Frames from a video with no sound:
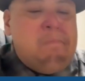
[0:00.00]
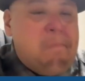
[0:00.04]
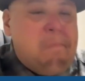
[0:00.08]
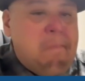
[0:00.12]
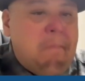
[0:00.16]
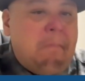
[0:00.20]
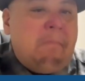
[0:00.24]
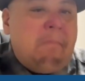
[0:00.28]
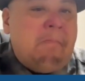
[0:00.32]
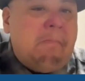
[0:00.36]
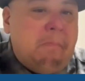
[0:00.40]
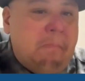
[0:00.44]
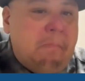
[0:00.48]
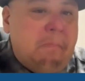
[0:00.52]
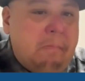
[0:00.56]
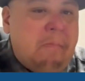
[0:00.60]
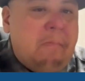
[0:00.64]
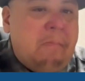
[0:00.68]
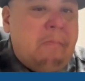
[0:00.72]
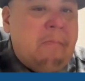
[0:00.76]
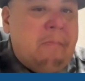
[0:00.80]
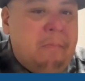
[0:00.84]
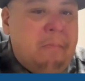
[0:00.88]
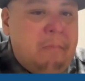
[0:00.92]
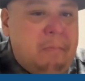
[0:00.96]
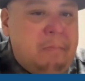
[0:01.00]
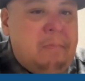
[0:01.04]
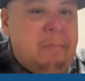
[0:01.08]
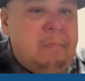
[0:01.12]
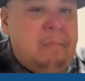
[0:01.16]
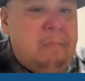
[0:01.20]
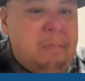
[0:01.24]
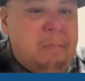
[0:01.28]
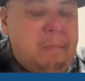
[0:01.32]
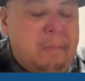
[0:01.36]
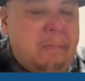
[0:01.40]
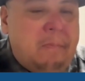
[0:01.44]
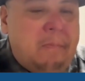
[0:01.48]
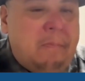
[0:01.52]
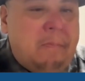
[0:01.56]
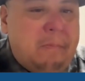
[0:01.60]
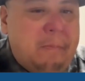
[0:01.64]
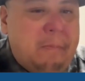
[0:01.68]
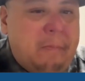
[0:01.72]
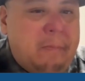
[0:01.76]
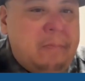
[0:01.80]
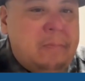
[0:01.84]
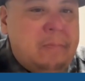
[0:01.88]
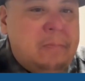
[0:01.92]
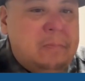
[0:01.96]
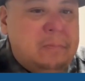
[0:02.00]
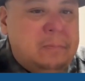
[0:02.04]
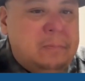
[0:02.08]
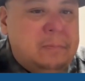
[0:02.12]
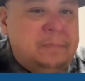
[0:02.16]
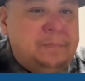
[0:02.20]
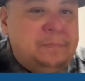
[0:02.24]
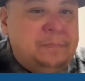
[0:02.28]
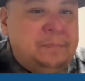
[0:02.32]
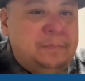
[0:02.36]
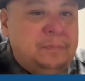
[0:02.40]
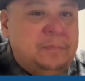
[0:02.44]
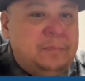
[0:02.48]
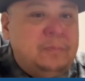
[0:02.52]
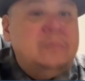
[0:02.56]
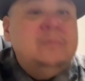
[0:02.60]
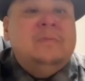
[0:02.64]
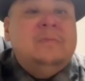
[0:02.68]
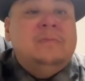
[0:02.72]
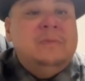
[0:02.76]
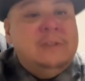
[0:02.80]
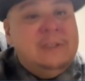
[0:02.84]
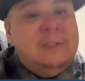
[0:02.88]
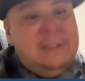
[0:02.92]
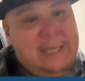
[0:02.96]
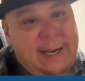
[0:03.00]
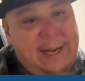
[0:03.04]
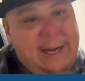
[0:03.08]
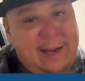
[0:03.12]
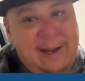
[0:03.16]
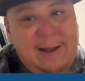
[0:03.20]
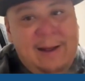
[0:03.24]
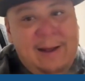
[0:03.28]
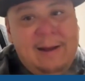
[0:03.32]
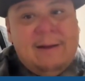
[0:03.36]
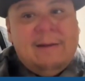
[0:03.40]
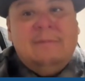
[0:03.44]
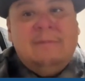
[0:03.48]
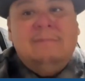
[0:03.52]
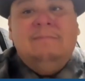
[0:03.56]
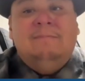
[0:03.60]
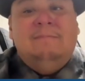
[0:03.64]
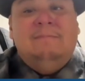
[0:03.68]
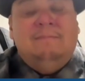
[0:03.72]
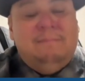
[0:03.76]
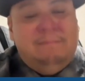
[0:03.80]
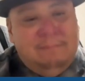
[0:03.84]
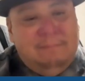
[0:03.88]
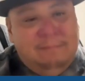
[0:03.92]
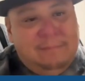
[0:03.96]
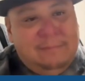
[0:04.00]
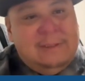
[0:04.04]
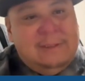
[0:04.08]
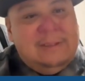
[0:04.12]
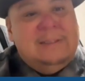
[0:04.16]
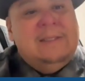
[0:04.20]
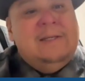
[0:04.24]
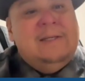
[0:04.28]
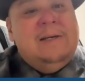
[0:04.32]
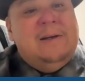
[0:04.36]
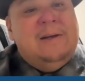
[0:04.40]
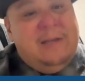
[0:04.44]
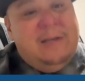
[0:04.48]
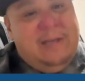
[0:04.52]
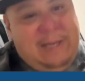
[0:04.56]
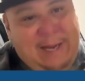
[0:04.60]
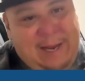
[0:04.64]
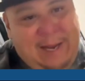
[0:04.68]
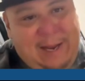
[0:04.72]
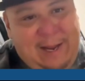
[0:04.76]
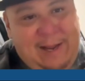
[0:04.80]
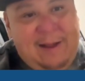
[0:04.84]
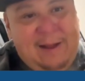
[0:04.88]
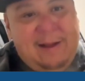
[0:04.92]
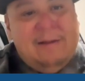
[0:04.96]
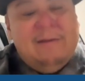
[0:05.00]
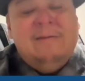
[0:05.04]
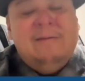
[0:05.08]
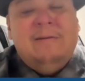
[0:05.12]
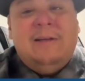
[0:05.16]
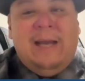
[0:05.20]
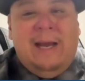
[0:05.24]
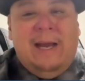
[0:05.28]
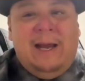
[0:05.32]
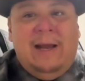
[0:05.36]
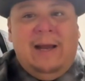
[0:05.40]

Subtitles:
a lot of it is tied to the gangbanging stuff too, which is a whole different conversation, right? A whole